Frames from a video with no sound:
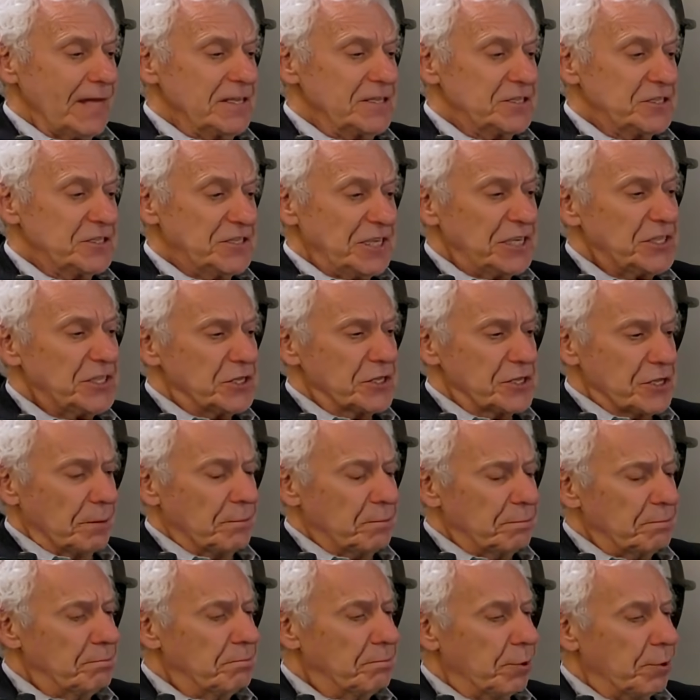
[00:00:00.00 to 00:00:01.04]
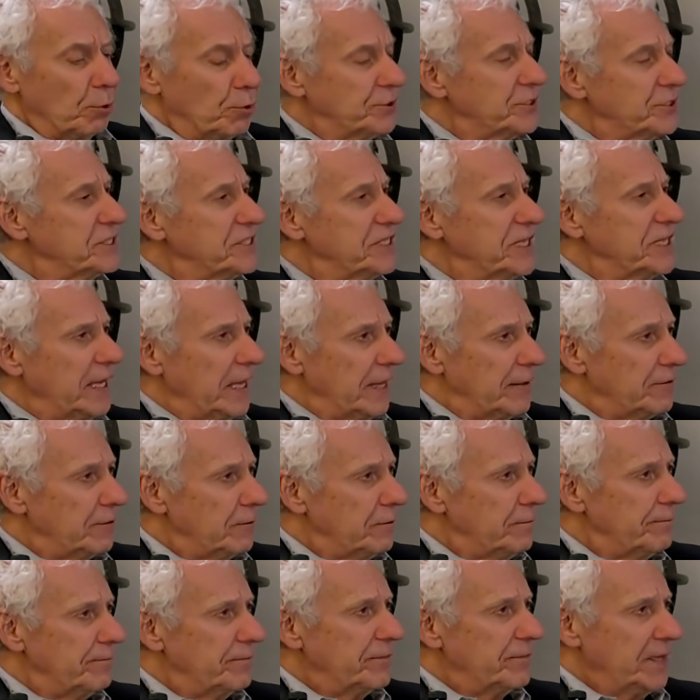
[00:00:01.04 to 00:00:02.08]
Six of them bolted
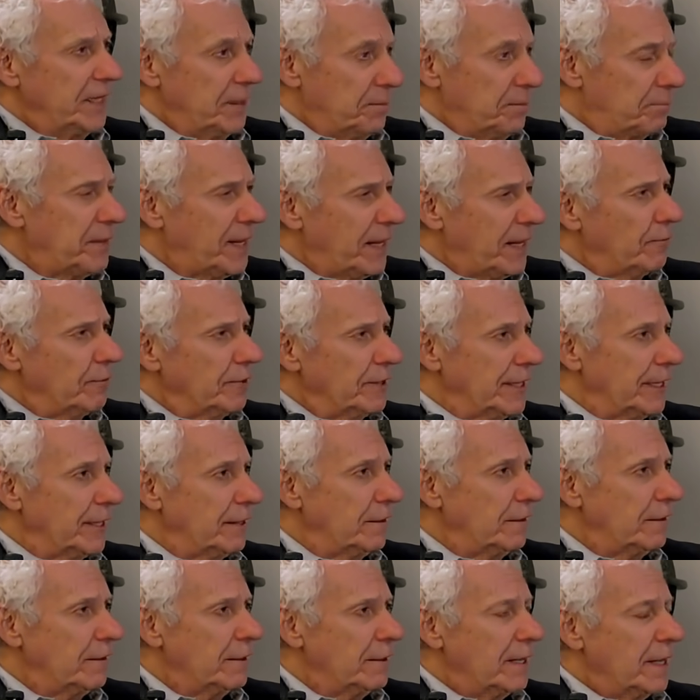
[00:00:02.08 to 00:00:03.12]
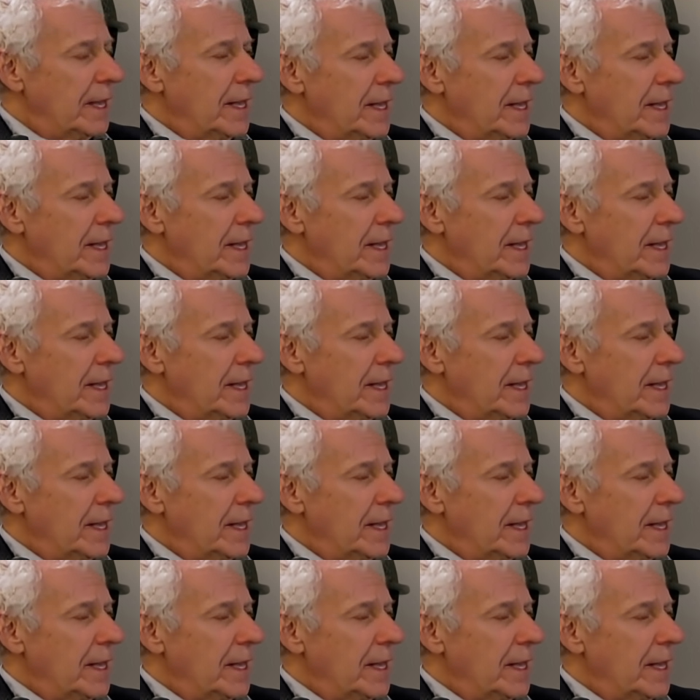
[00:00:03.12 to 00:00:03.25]
together in parallel.